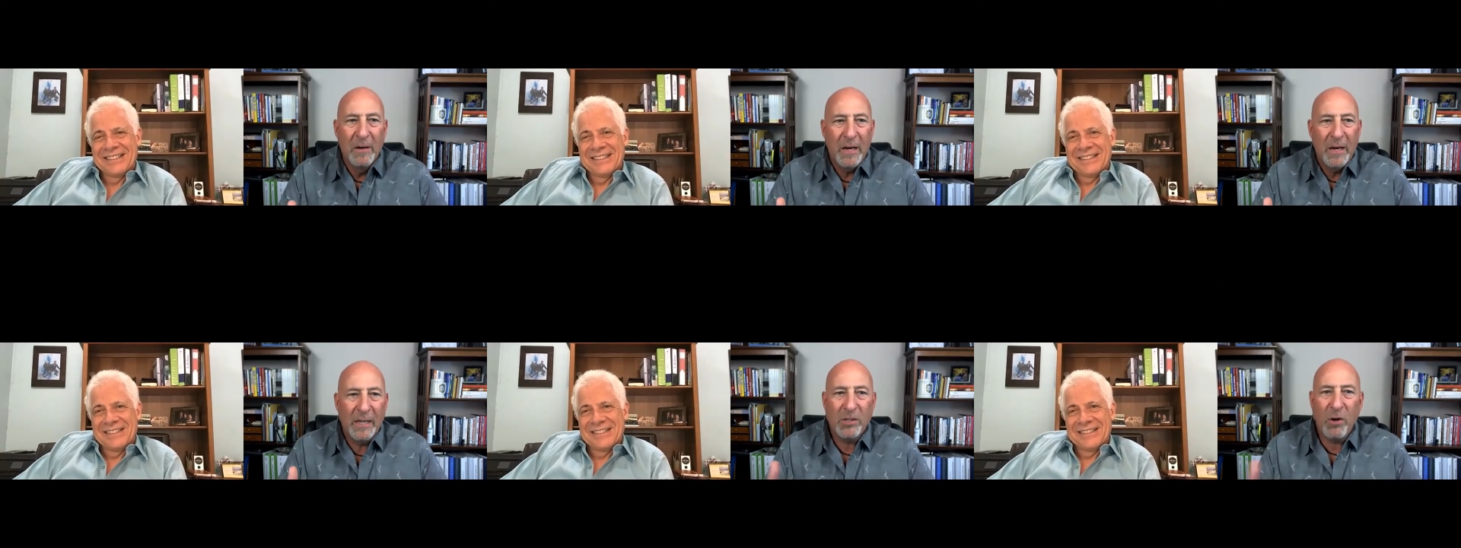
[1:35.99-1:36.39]

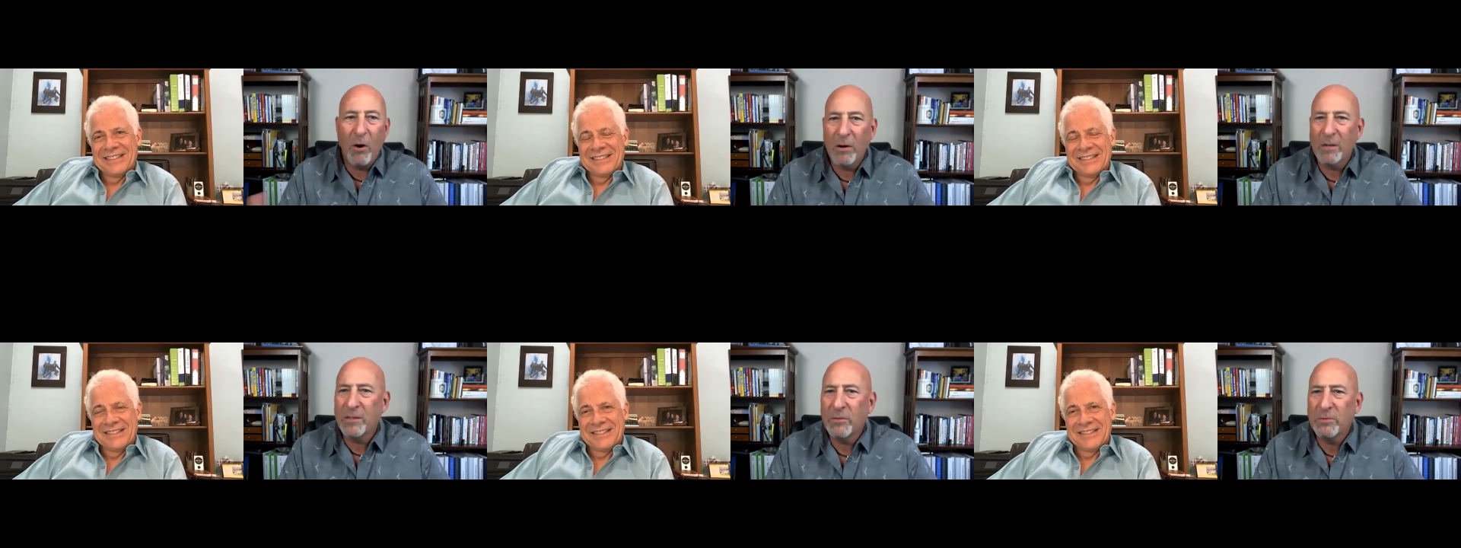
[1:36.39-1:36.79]
Speaker 1: It's
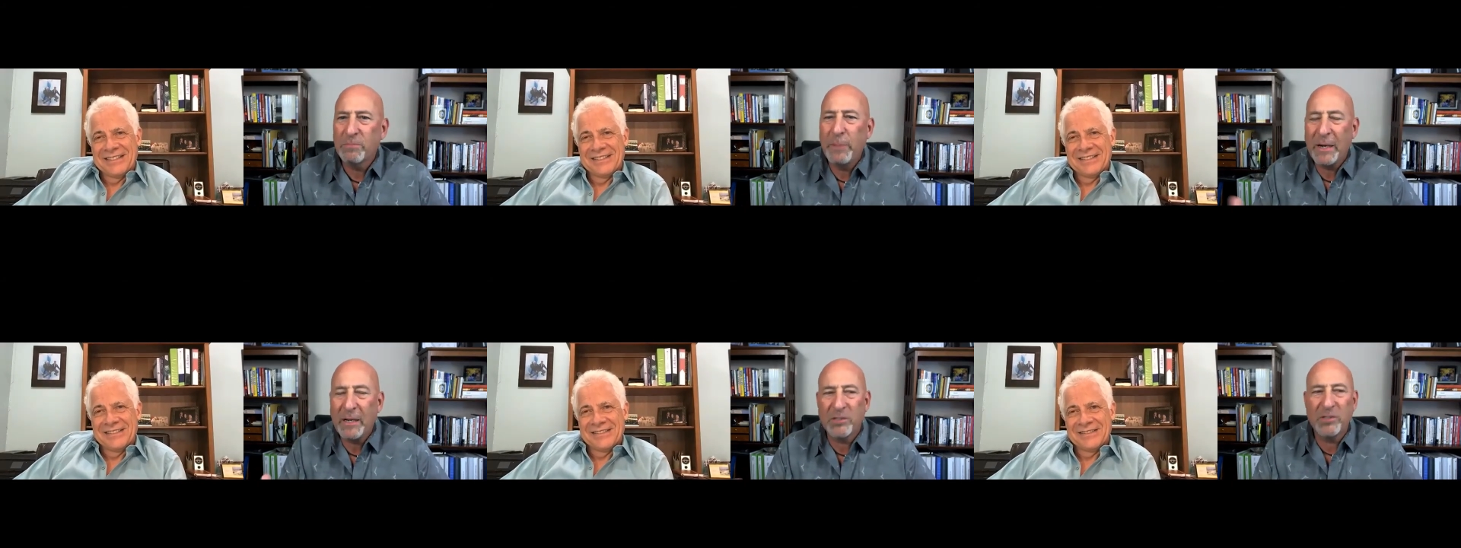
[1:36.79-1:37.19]
hard to
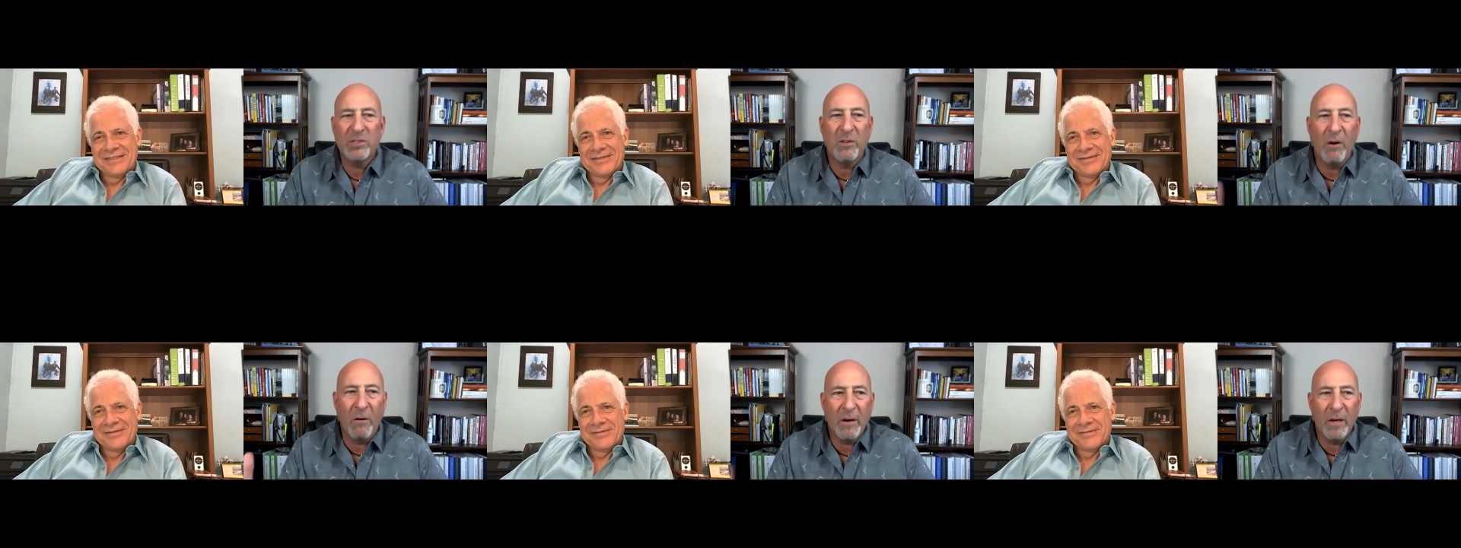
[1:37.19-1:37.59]
pick a
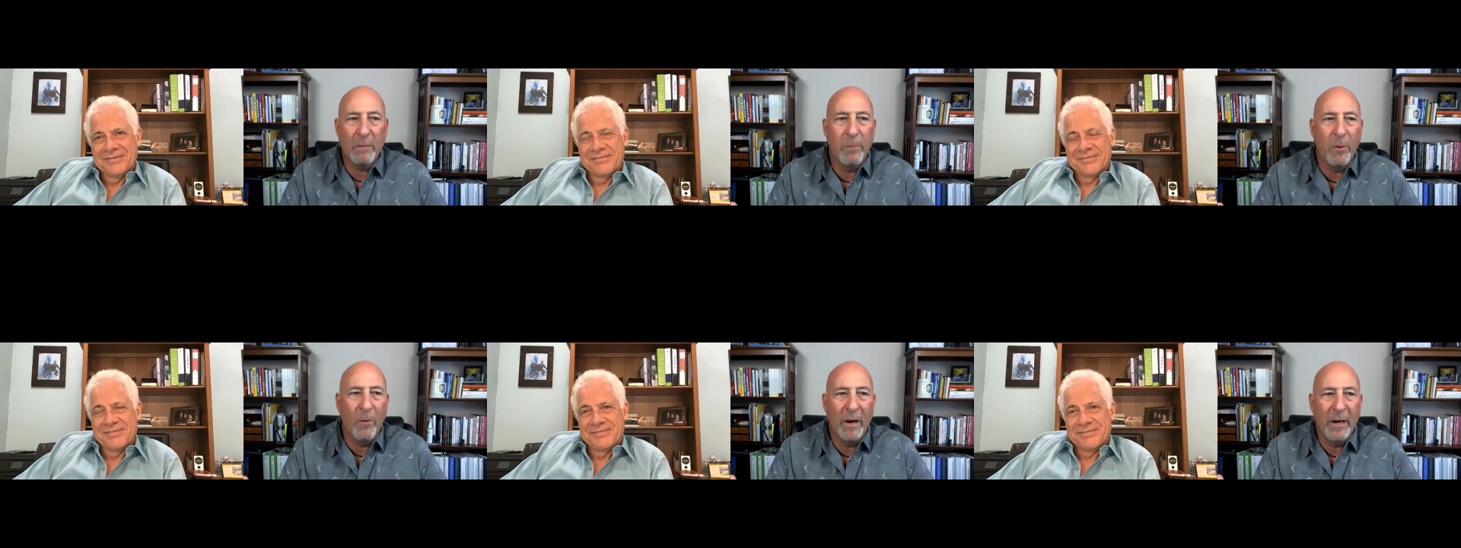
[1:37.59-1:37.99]
starting
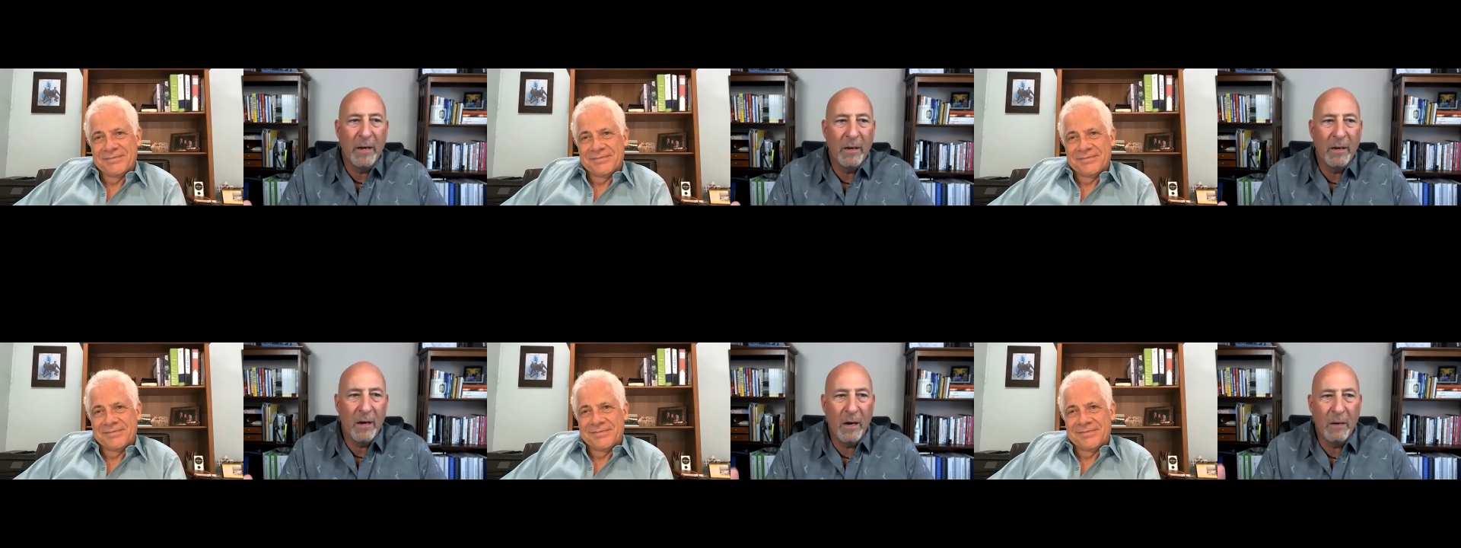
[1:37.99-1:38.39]
point.
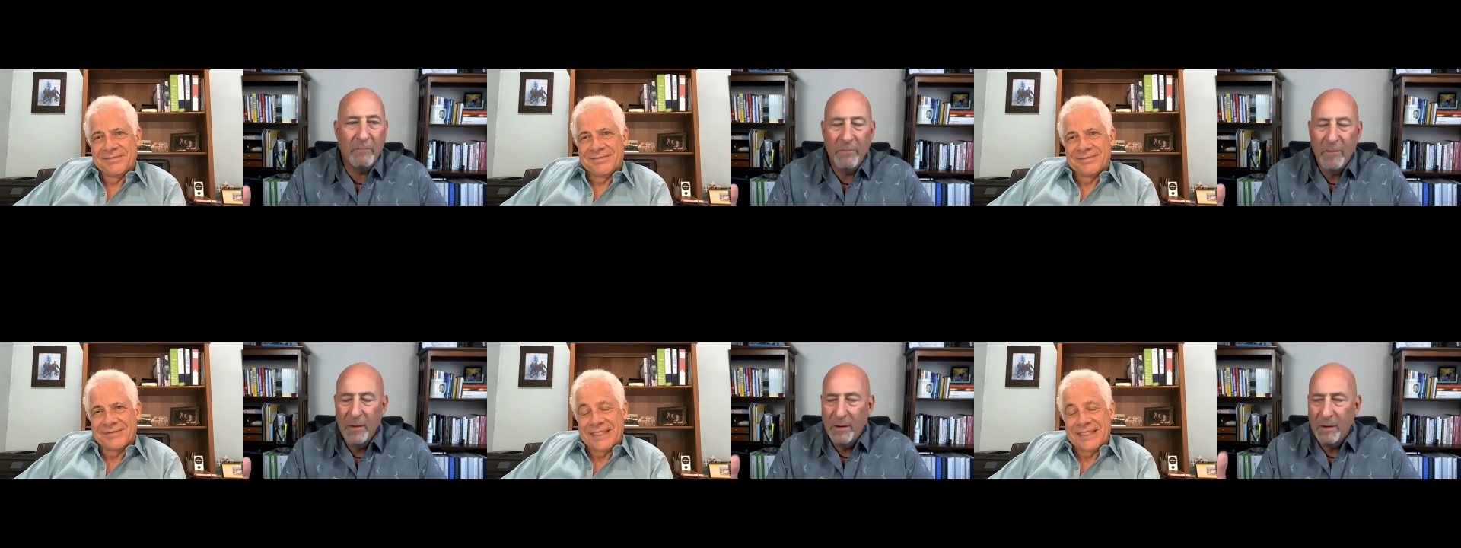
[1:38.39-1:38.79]
Um,
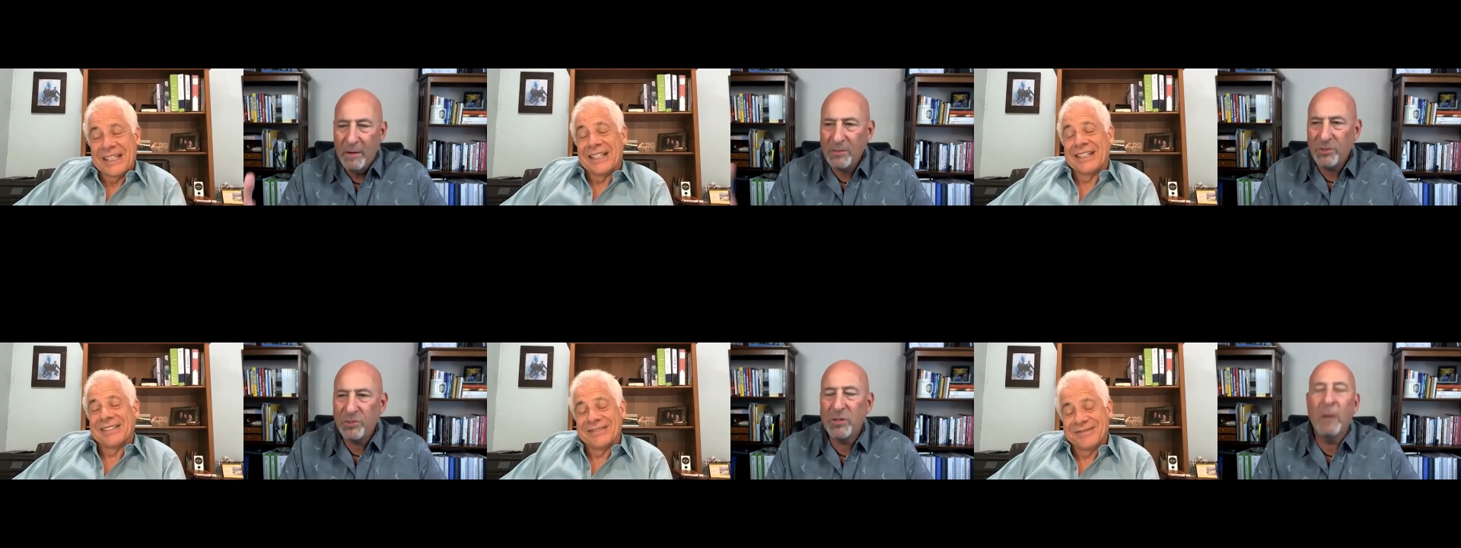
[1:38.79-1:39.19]
yeah.
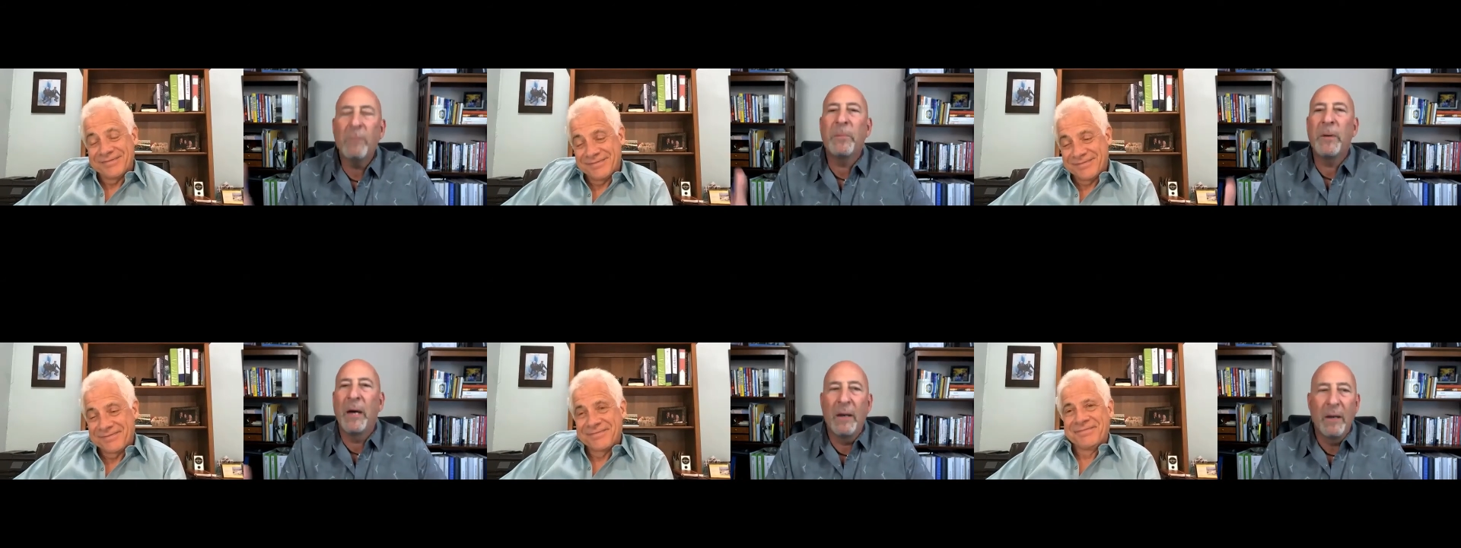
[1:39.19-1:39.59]
Let's jump
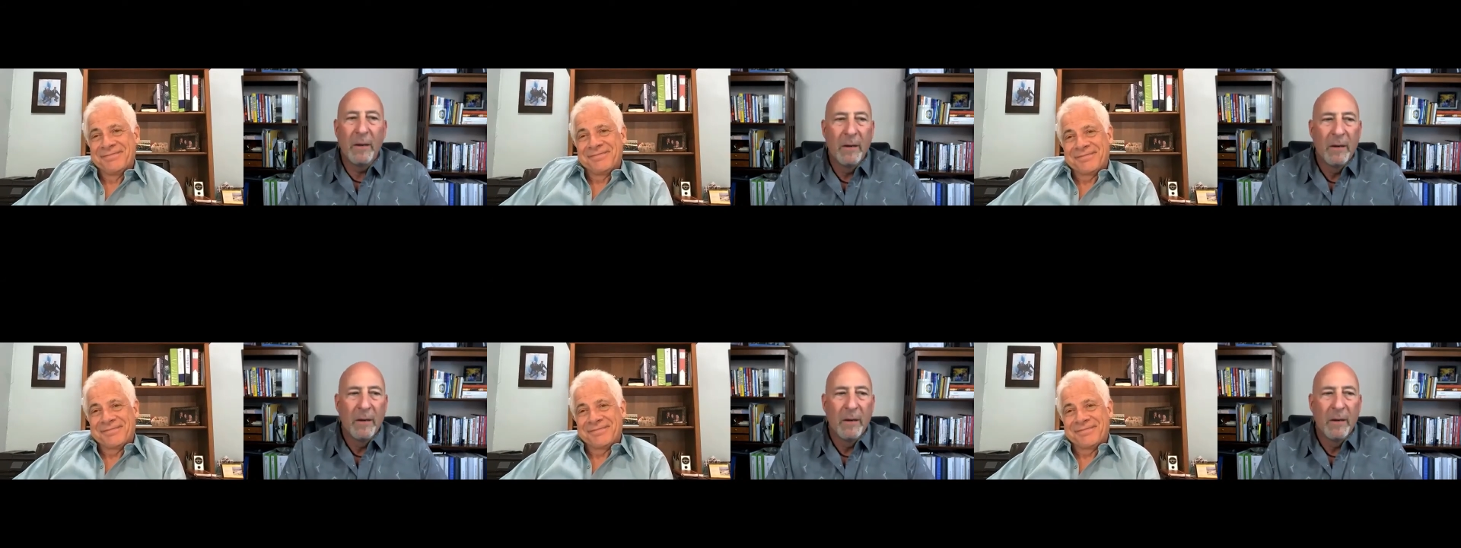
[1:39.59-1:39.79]
in.